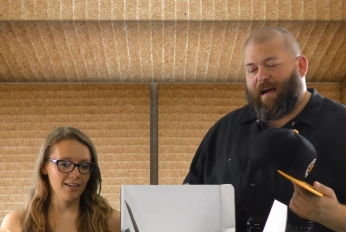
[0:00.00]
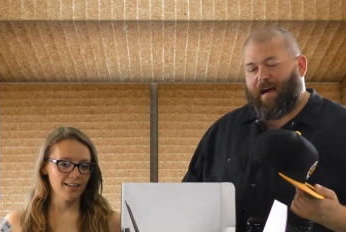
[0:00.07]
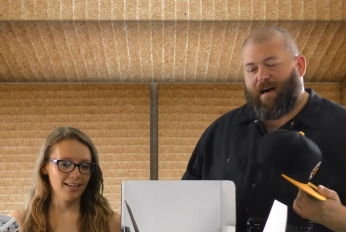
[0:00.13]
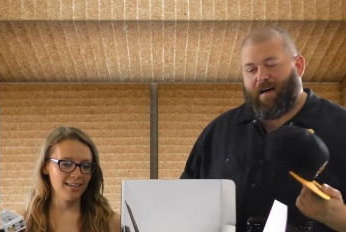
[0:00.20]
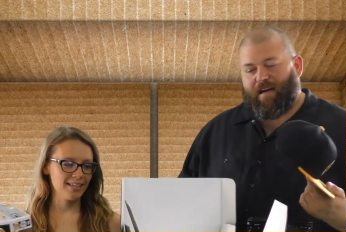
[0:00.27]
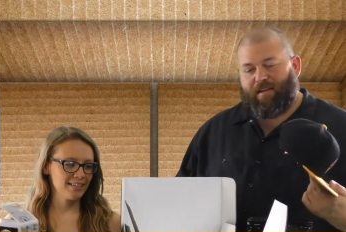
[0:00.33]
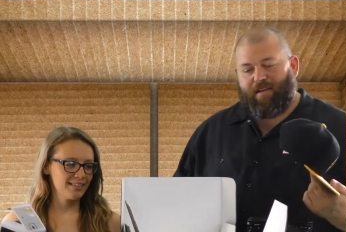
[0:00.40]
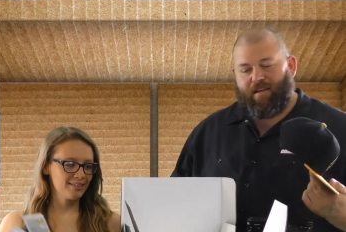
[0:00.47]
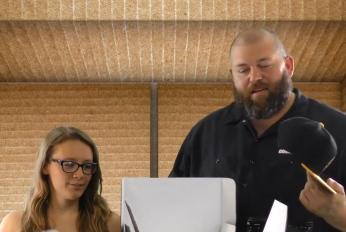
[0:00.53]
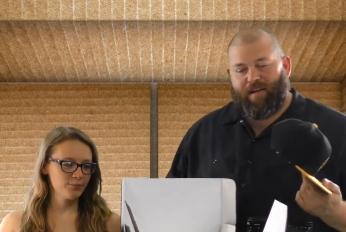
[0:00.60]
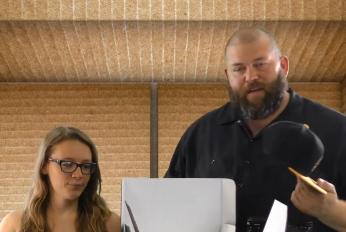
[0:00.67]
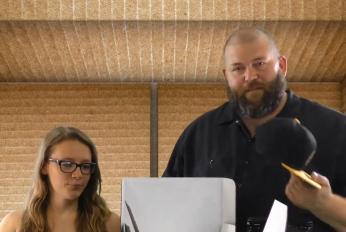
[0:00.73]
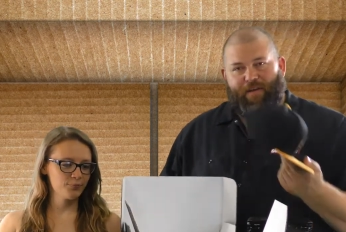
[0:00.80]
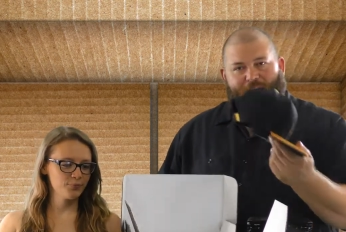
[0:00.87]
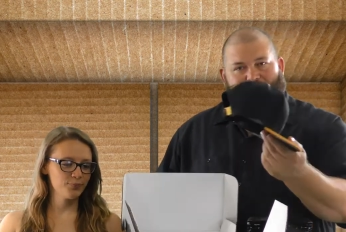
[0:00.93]
Speaker 1: Uh,
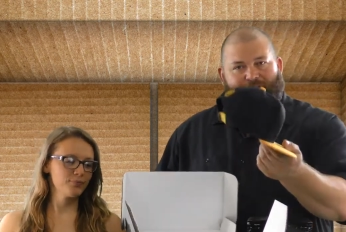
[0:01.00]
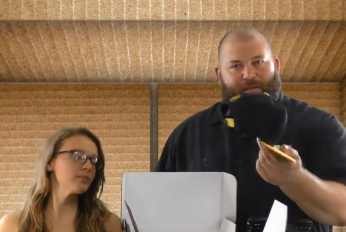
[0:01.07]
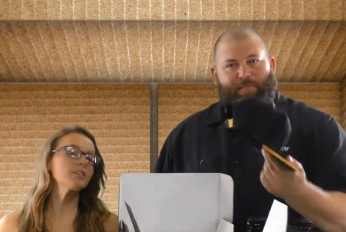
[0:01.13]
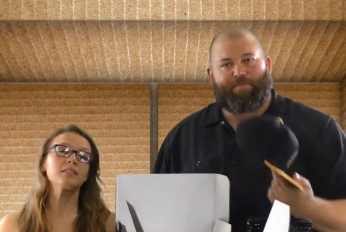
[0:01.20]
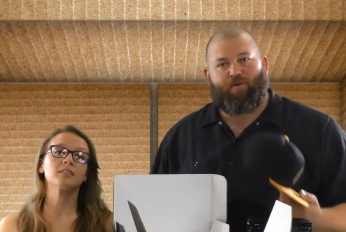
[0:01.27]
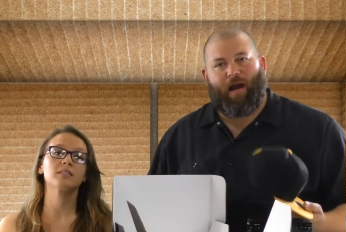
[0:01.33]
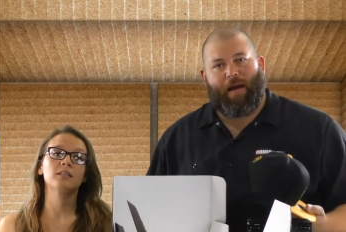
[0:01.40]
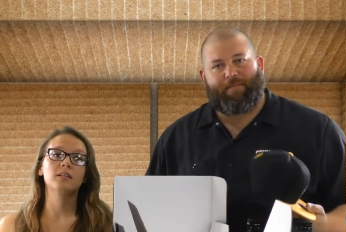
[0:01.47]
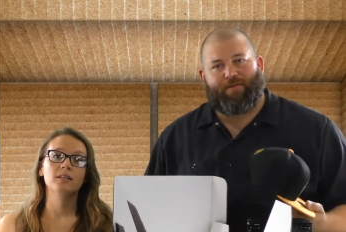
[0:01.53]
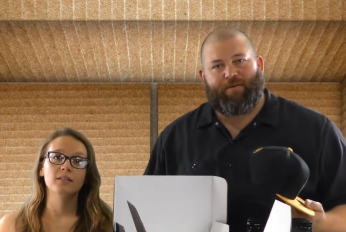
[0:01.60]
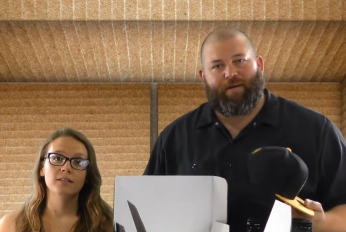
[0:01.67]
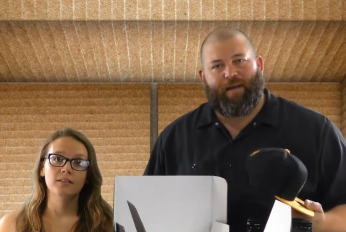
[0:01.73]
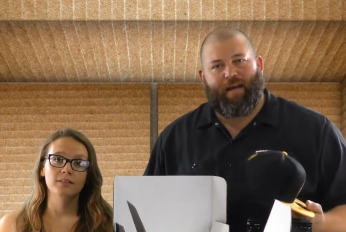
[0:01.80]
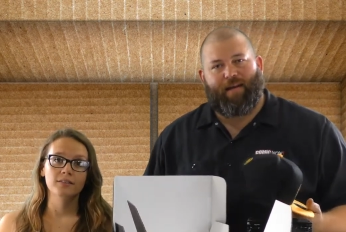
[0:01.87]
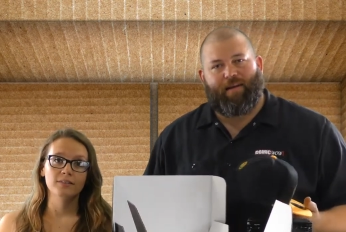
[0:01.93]
if you haven't subscribed to
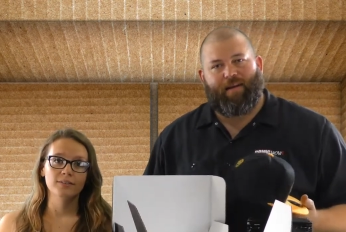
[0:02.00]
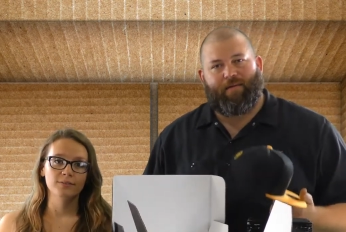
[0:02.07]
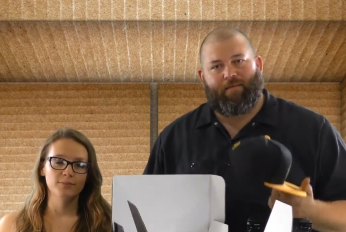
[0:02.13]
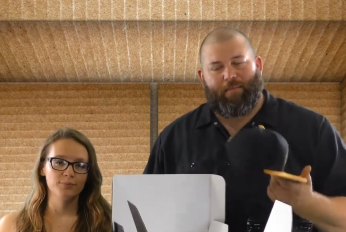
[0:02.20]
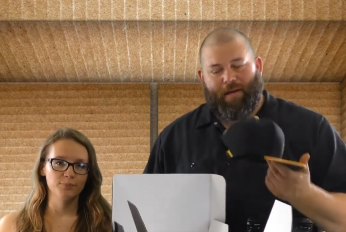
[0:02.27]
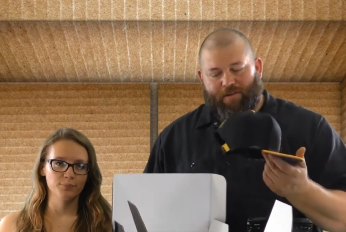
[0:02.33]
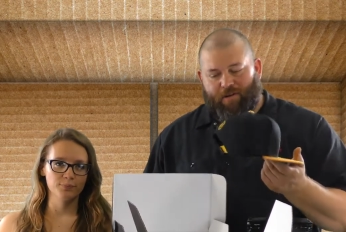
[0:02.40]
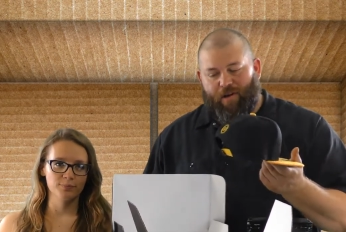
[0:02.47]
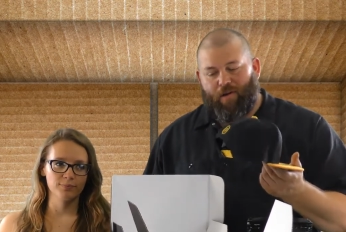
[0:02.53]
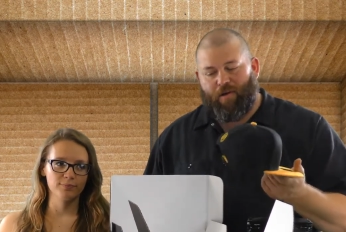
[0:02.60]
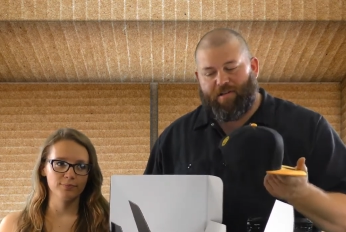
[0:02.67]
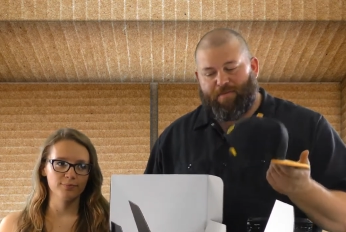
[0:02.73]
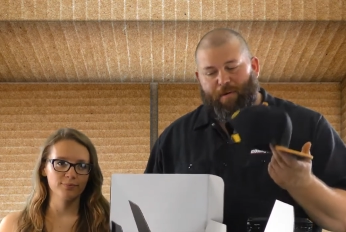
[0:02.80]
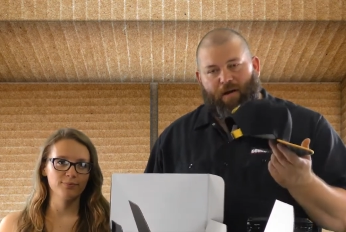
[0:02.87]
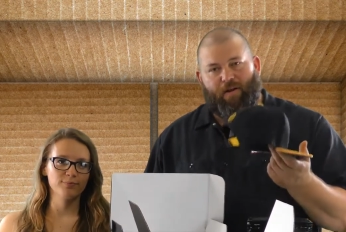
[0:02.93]
it yet, make sure you go
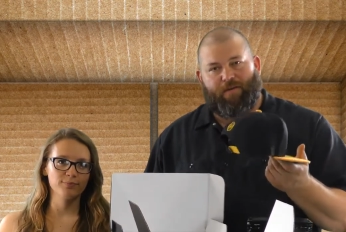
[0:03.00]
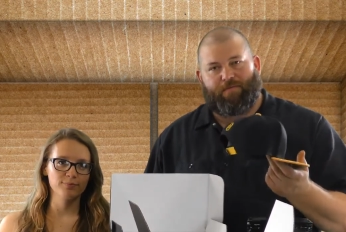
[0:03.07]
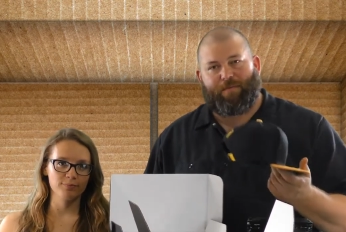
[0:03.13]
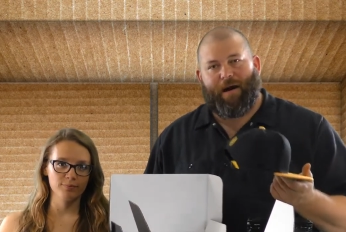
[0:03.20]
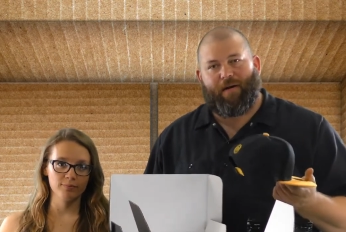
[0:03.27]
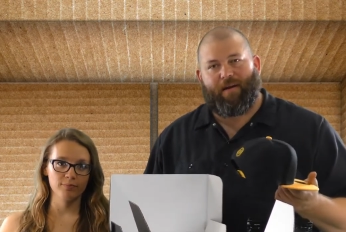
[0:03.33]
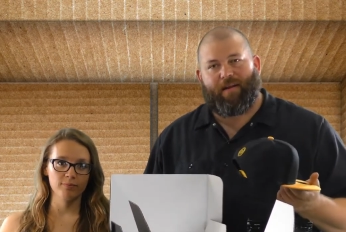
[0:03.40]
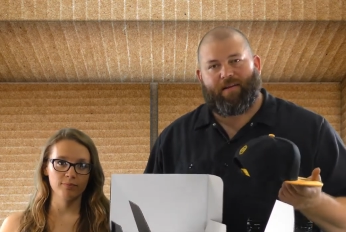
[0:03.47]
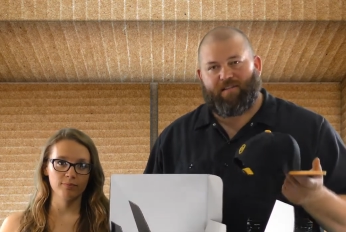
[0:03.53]
to Smuggler's Bounty.